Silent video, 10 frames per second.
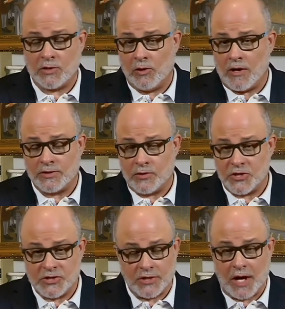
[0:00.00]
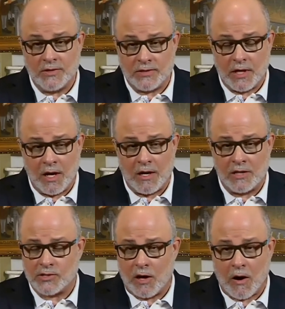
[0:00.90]
who lost their sons there.
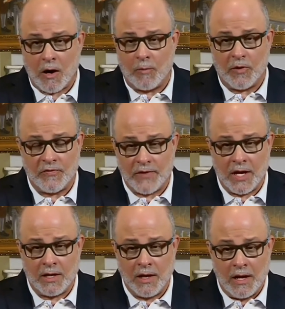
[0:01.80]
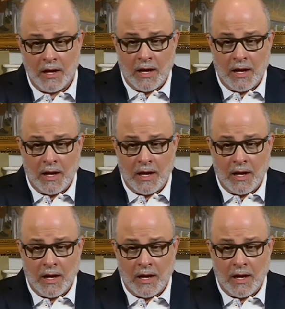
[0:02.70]
It's a horrible thing.